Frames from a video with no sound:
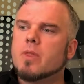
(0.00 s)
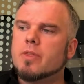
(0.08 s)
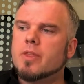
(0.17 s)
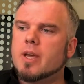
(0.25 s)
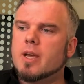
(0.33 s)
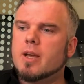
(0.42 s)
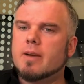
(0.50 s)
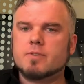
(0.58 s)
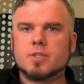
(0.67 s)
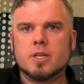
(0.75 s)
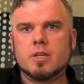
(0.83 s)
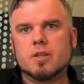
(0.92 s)
they have
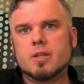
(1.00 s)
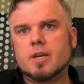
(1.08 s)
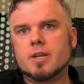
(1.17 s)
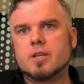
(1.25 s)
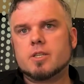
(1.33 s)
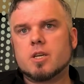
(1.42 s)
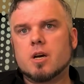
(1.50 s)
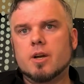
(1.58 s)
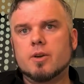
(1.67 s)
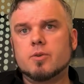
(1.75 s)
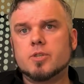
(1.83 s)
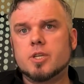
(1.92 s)
seen that
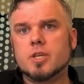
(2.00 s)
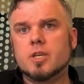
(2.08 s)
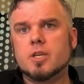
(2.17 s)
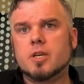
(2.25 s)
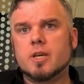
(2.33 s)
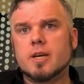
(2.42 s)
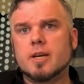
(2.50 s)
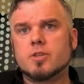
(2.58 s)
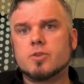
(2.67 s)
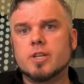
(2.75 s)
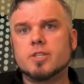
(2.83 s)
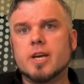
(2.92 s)
IoT
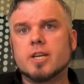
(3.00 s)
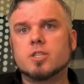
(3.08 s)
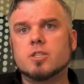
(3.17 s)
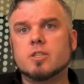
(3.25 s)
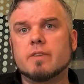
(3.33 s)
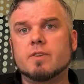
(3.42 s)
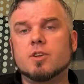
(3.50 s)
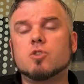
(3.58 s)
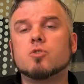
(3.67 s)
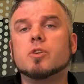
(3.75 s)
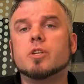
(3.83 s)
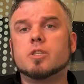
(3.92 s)
transactions have
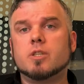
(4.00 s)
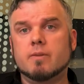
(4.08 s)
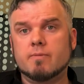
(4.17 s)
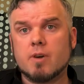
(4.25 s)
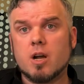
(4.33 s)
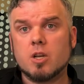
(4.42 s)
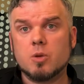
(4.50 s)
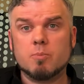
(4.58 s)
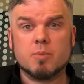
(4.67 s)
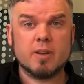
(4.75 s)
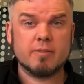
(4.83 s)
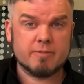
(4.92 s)
increased in
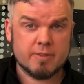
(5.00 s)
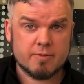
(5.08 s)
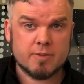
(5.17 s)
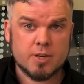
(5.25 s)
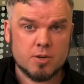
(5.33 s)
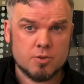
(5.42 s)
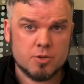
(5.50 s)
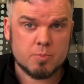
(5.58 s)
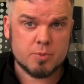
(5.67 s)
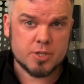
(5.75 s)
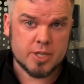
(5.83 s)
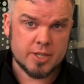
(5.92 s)
volume by
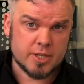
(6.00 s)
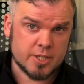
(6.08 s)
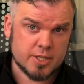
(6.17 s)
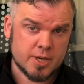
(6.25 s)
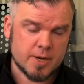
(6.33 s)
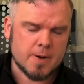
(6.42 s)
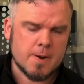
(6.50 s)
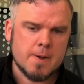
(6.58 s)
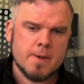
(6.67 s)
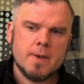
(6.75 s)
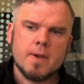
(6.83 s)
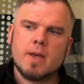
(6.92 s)
1,500% this year.
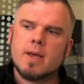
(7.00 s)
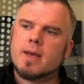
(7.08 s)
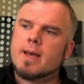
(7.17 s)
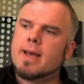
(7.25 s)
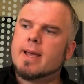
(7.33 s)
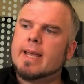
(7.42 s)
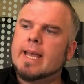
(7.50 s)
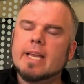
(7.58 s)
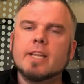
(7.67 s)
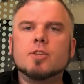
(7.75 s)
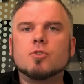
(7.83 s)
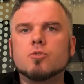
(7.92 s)

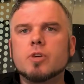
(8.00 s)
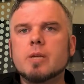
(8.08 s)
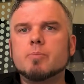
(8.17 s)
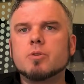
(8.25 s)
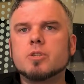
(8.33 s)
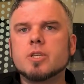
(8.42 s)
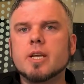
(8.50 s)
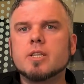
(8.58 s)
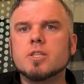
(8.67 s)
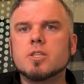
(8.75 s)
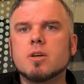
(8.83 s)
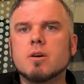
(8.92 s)

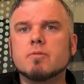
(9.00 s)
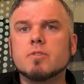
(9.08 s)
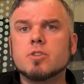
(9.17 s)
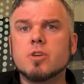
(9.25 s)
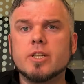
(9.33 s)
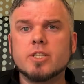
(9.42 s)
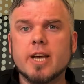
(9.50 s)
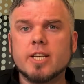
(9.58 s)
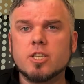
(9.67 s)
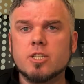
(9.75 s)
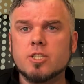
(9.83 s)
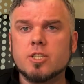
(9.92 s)
83% of the
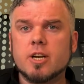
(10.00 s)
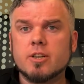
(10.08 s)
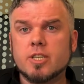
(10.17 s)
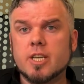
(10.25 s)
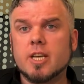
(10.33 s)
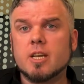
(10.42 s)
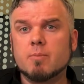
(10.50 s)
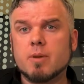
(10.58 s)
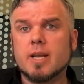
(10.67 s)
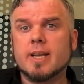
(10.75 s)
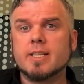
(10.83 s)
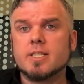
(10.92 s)
transactions are taking
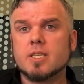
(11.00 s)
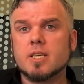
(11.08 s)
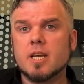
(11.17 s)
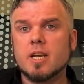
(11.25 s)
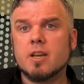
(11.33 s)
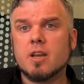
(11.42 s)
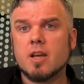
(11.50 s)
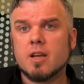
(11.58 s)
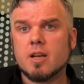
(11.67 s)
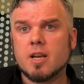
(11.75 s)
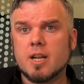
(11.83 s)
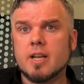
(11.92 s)
place in
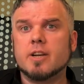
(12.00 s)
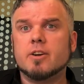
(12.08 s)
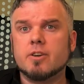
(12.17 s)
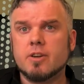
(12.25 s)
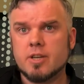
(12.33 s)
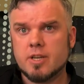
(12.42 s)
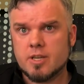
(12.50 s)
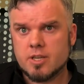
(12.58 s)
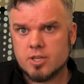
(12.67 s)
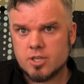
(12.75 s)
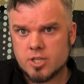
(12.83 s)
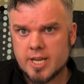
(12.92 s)
clear
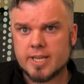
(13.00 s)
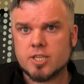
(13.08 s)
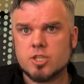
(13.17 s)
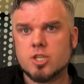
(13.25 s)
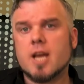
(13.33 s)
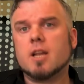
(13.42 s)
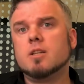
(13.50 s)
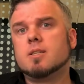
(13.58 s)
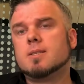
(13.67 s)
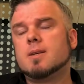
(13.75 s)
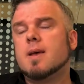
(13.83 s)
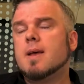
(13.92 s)
text channels,